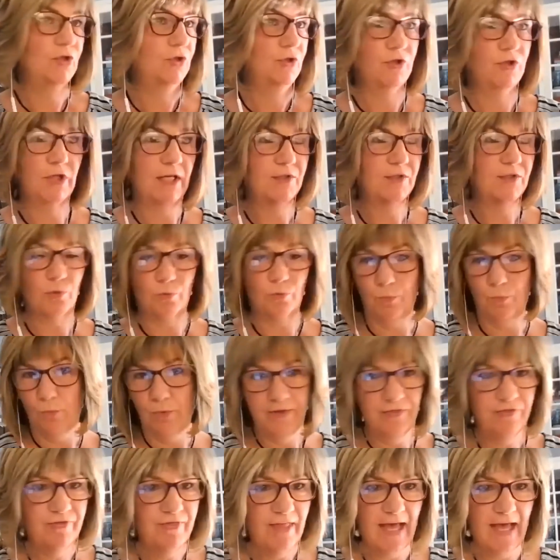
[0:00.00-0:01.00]
just
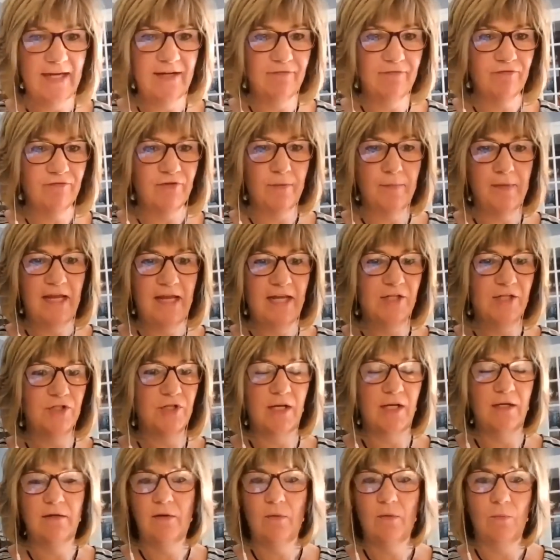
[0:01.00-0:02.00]
with that
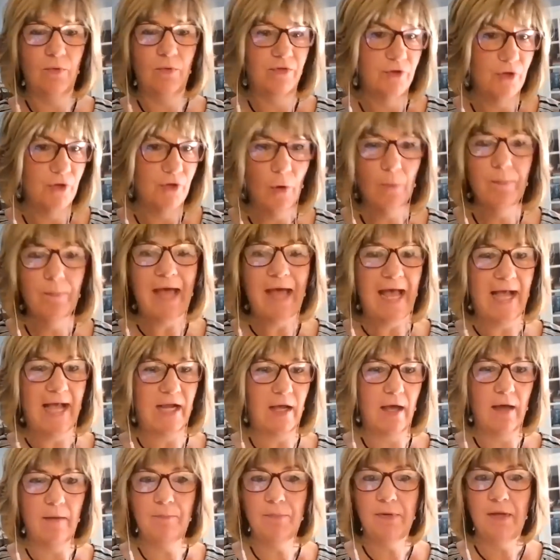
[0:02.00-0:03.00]
information, with no
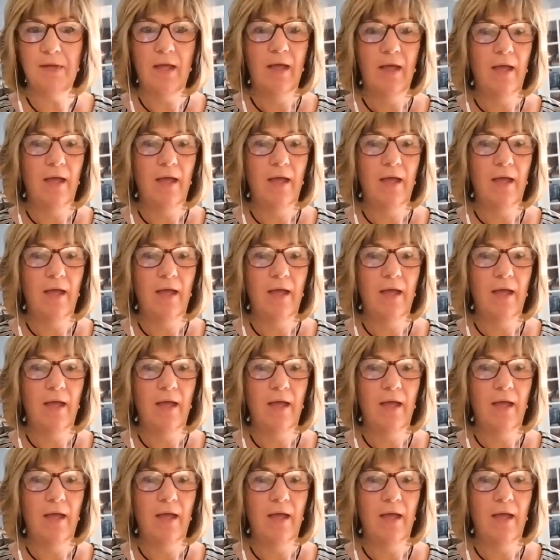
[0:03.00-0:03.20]
backup,